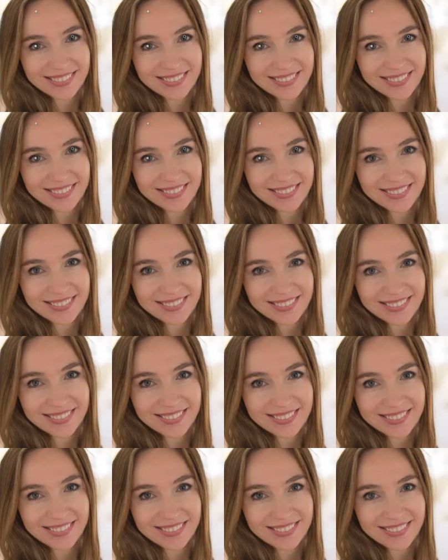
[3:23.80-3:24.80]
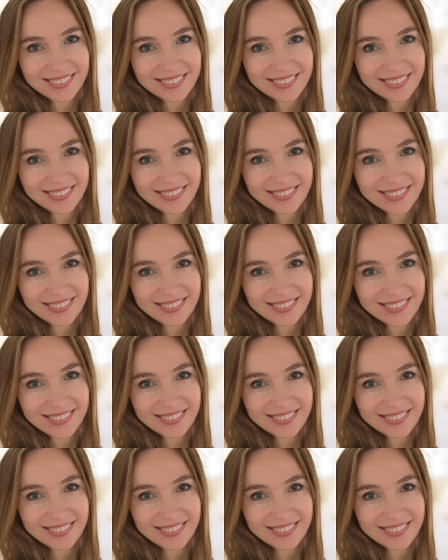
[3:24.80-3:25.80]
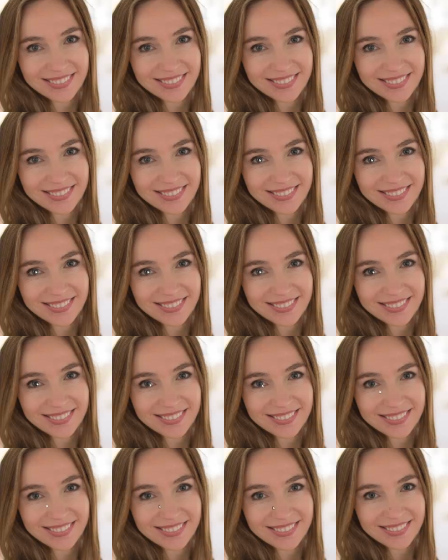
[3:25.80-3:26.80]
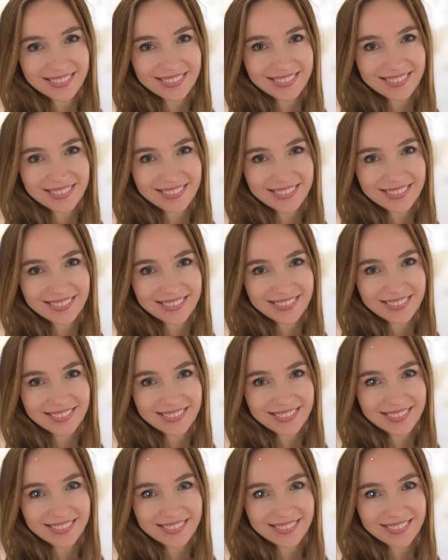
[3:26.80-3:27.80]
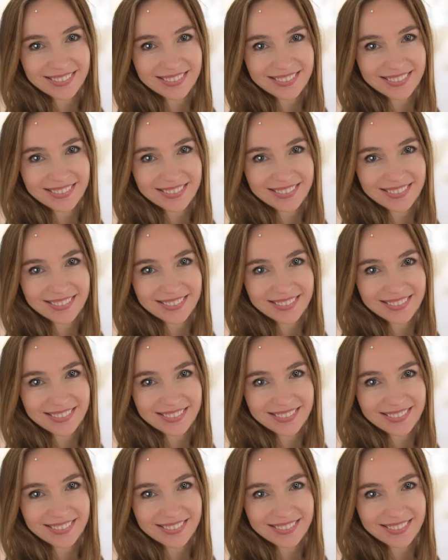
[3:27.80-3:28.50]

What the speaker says: (silence)